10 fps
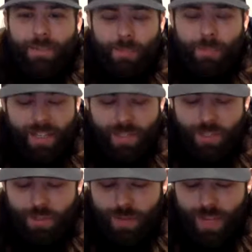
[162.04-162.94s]
Big
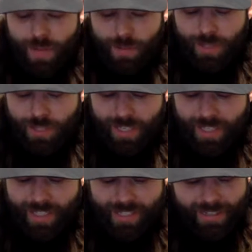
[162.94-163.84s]
LSU fan, which
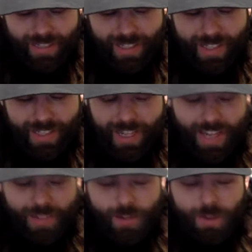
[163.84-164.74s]

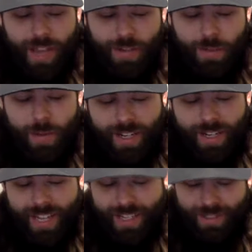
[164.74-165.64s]
everybody
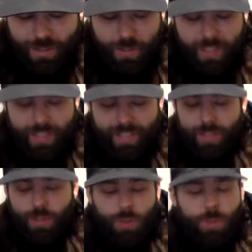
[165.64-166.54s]
got to see
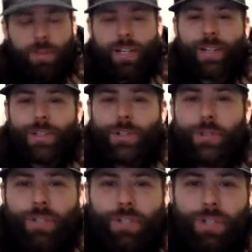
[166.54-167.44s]
a little bit of LSU
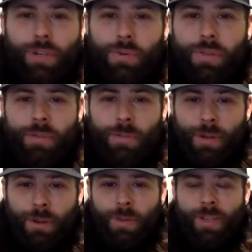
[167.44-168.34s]
this year with
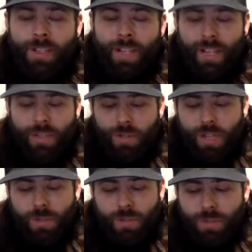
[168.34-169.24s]
them winning the national
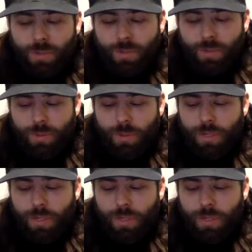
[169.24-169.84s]
championship, which was pretty